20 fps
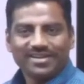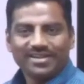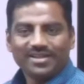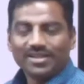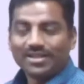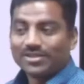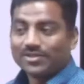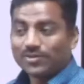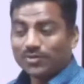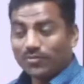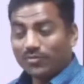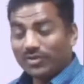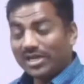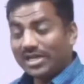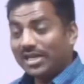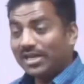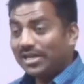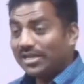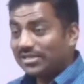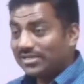So
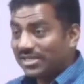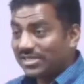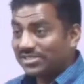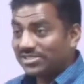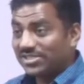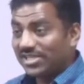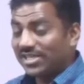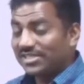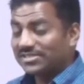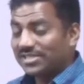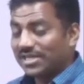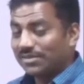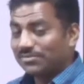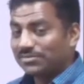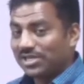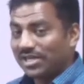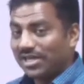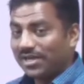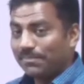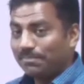when such things
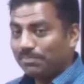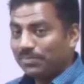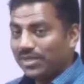come,